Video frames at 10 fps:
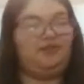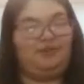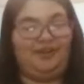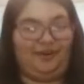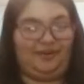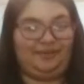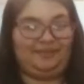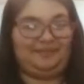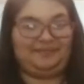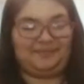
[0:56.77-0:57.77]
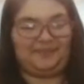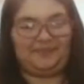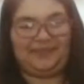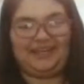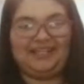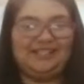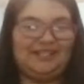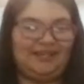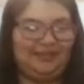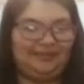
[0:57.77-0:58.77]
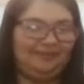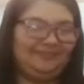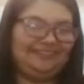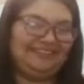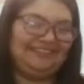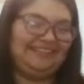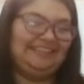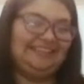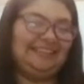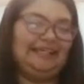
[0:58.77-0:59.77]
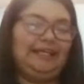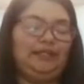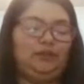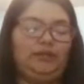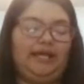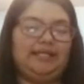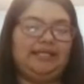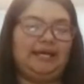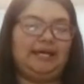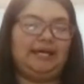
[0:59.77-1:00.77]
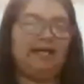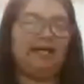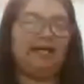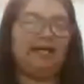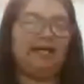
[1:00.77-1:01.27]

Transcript: including yarn. So that's really exciting.